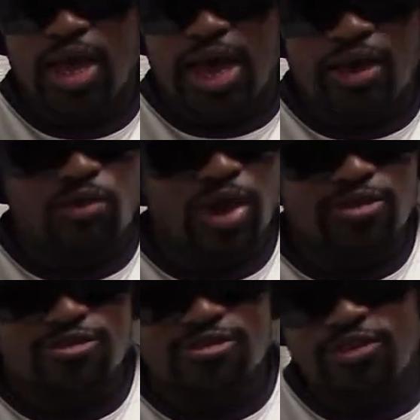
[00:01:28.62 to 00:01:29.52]
I don't know how
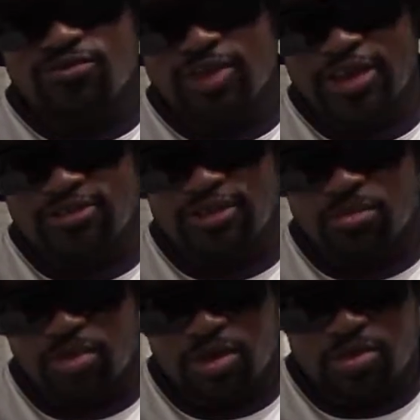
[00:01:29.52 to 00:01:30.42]
successful that's going to
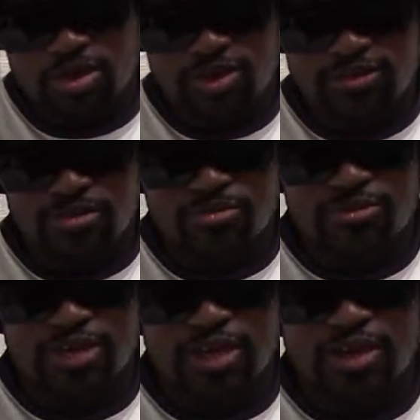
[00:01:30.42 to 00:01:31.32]
be because I'm
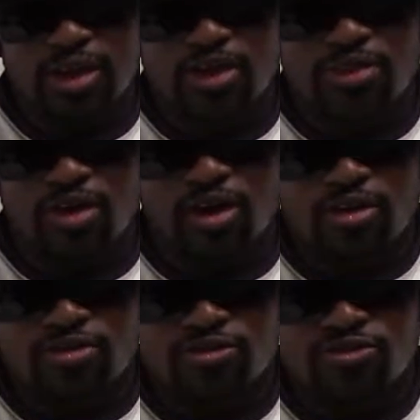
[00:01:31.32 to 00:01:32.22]
seeing other
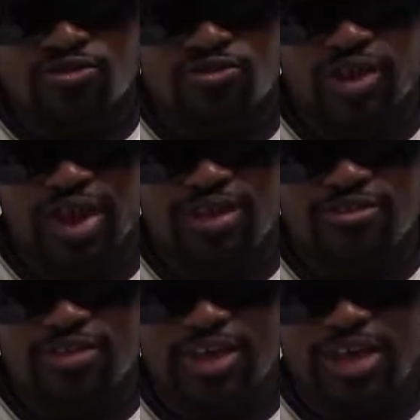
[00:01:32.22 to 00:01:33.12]
artists trying
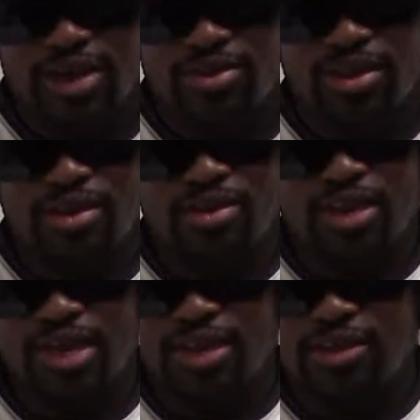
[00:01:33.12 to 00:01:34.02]
to get out and
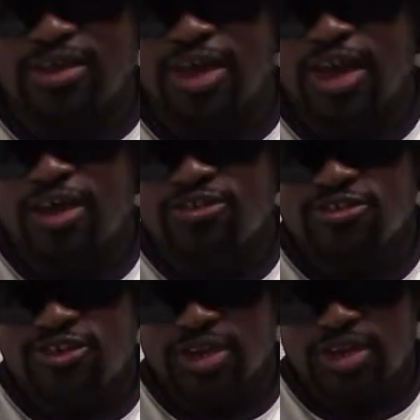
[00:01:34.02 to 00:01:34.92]
getting
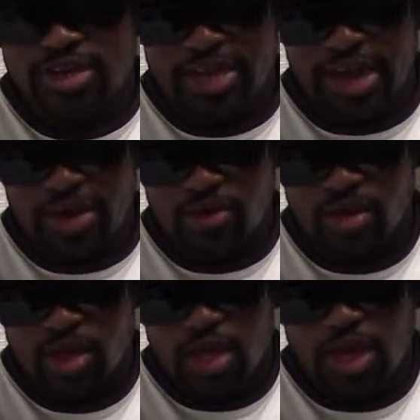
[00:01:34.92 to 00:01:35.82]
shut down.
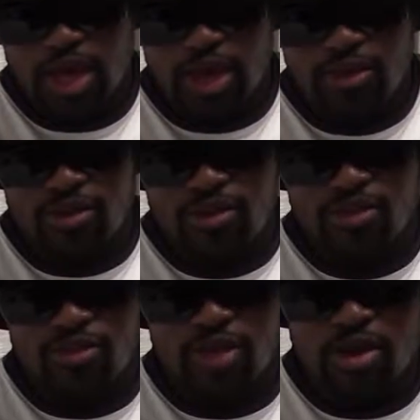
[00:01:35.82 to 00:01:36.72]
And
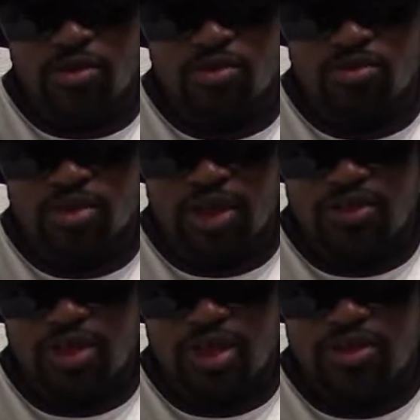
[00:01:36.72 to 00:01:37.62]
they don't,
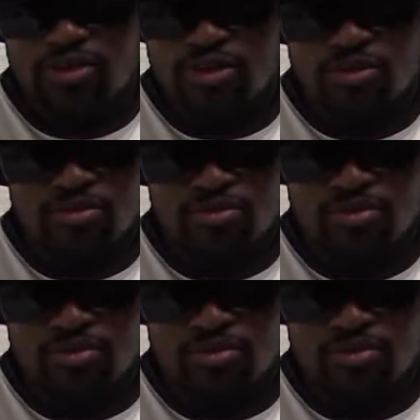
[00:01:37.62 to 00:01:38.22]
and they, you know,